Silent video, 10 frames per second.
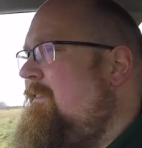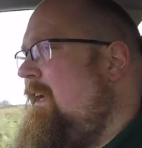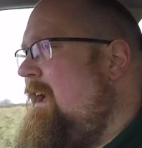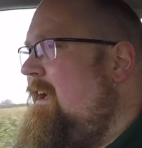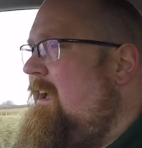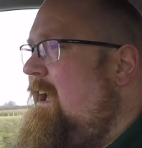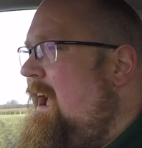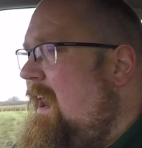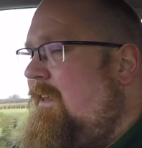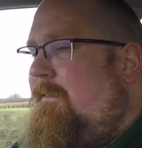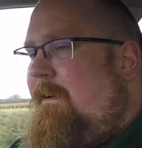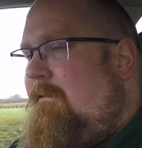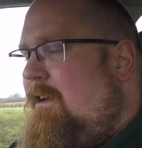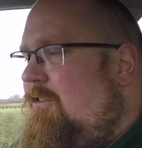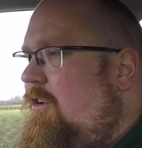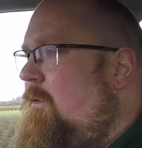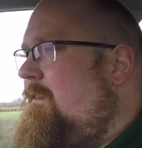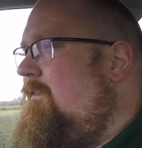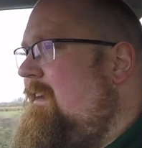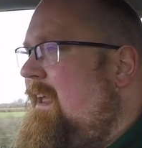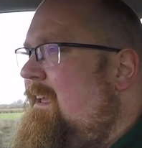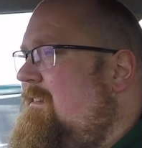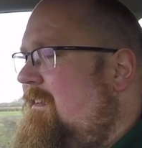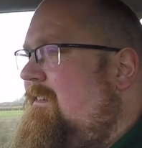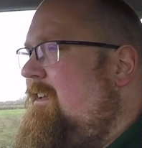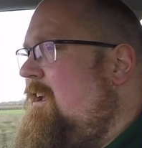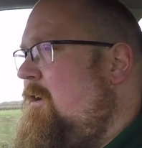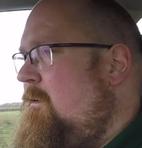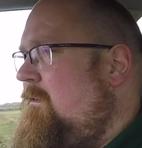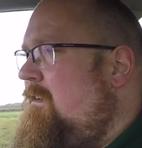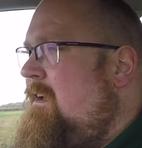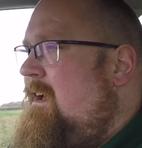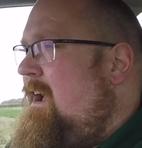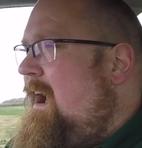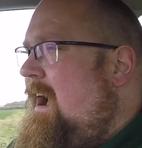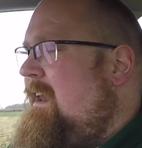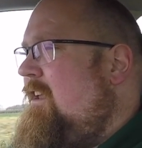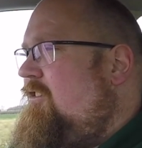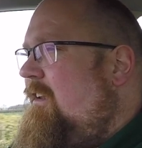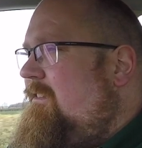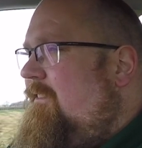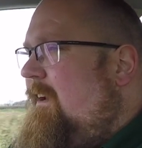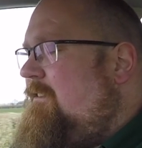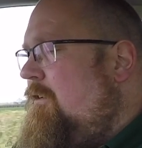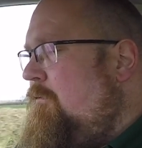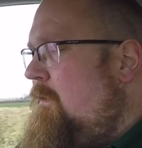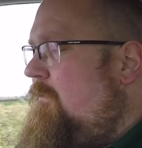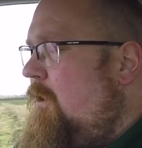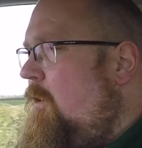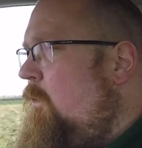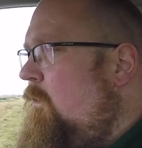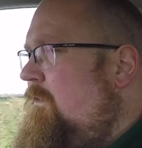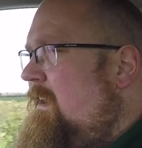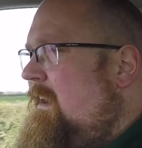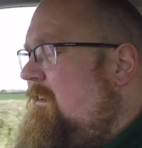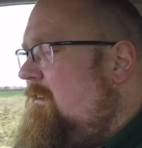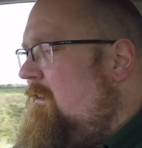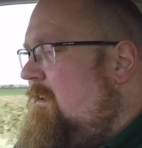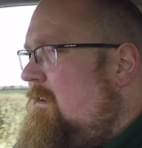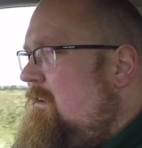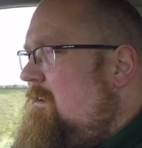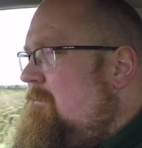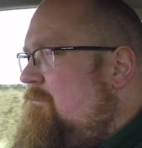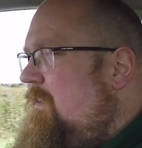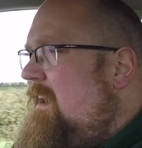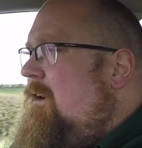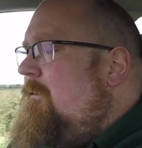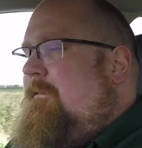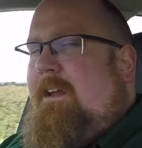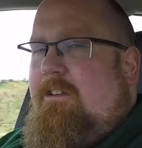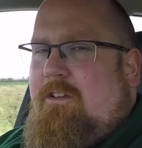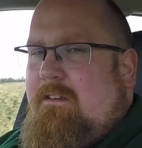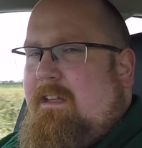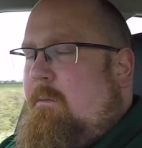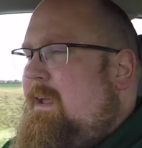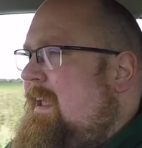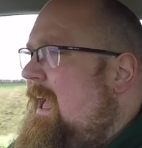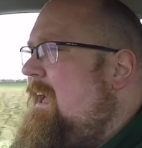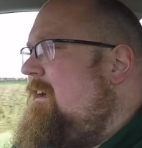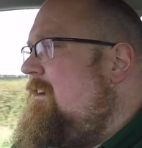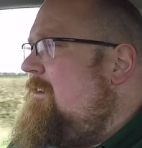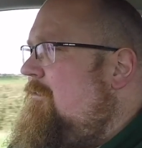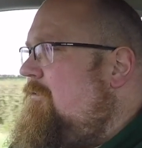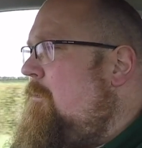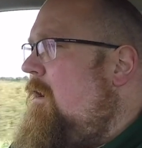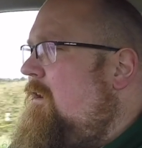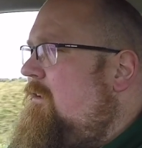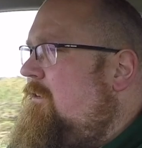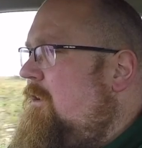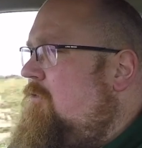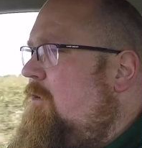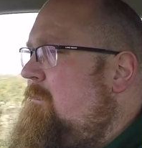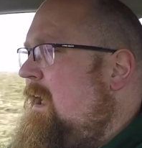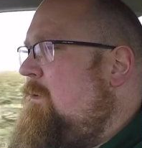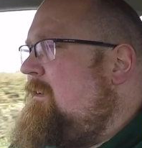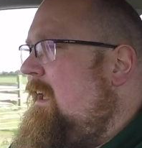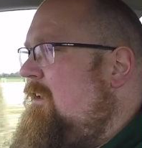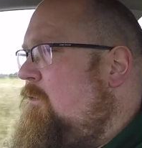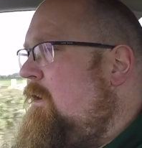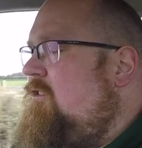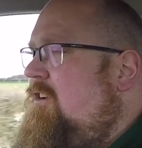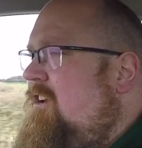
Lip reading: that, and it's very intuitive and easy to use. And it's just the fact of we've got all the little features that we get from Hyundai Group nowadays, which you